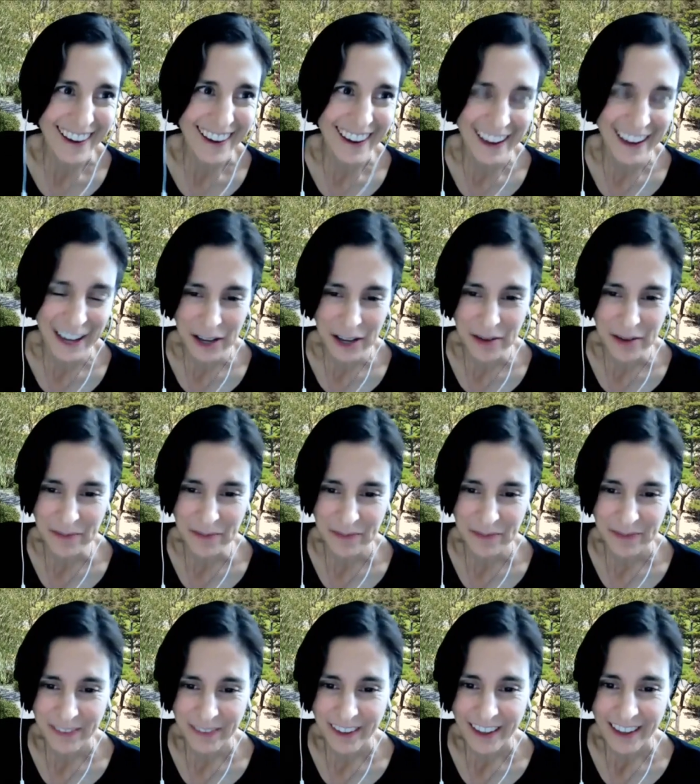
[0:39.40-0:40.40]
um,
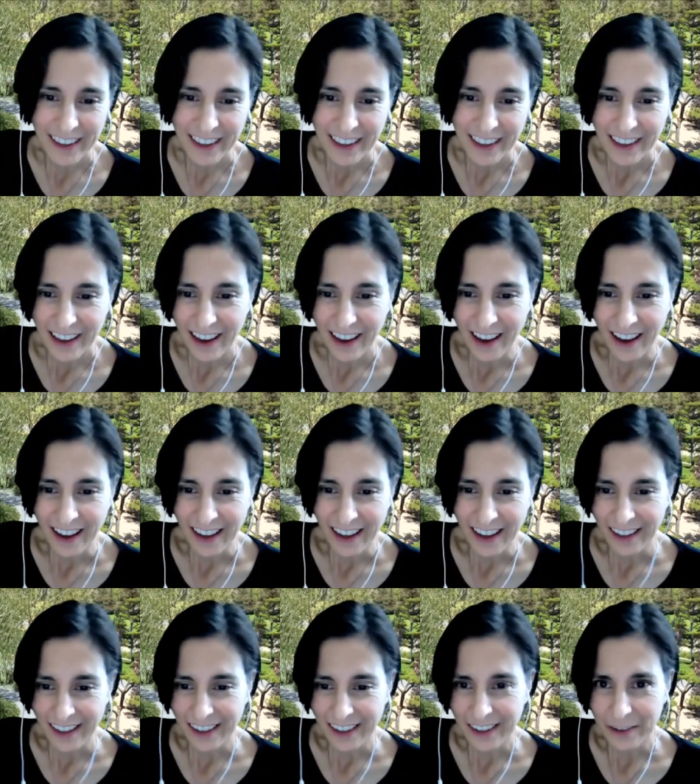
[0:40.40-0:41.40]

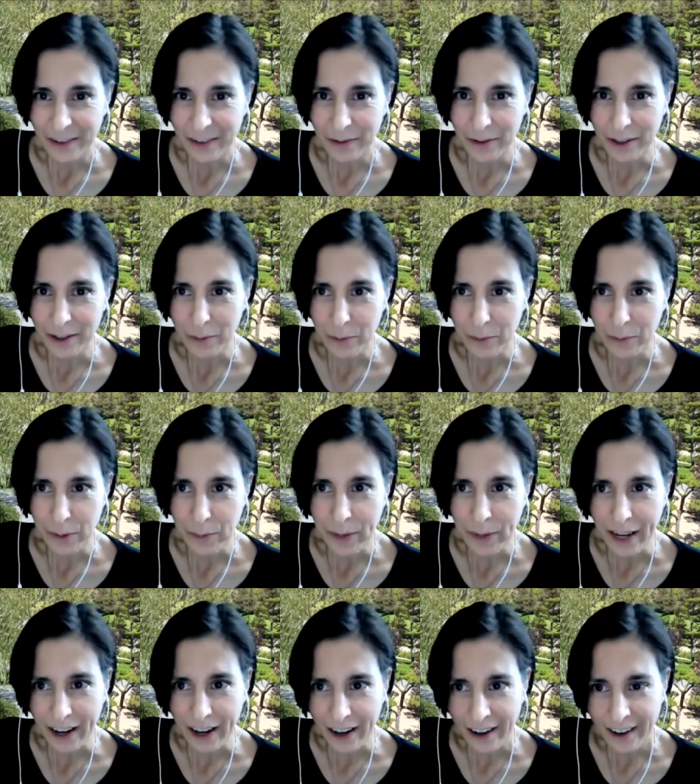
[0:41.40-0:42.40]
I will
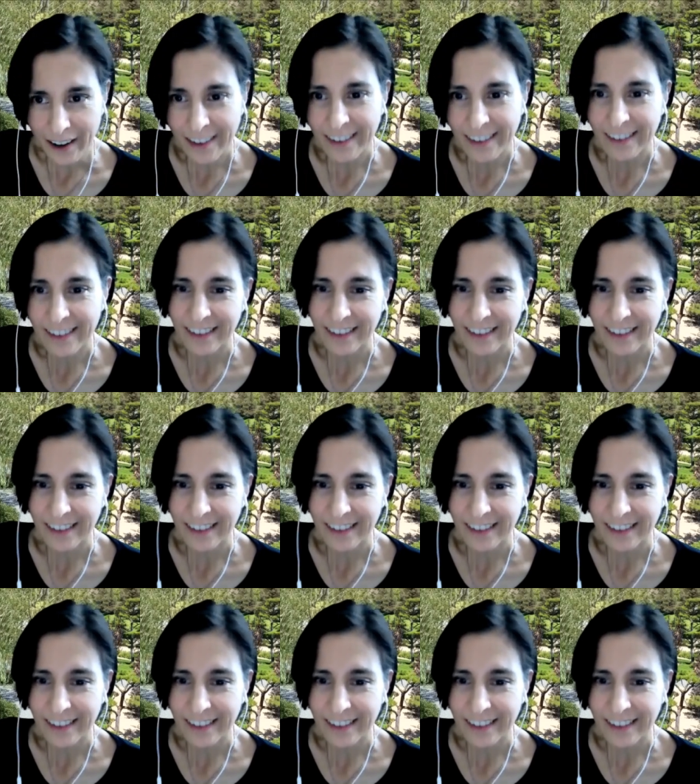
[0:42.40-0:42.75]
prepare